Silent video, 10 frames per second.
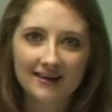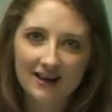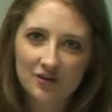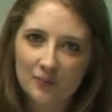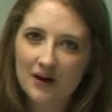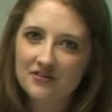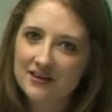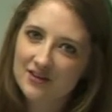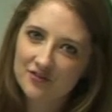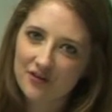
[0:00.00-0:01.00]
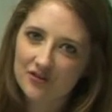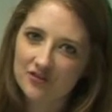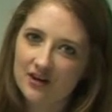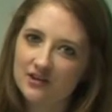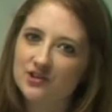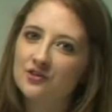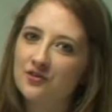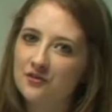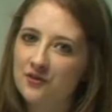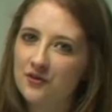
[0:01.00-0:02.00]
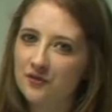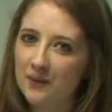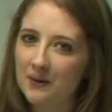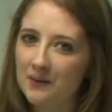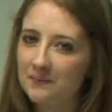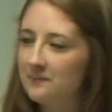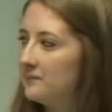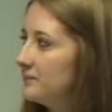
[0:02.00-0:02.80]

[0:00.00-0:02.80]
expressing his frustrations through this poem.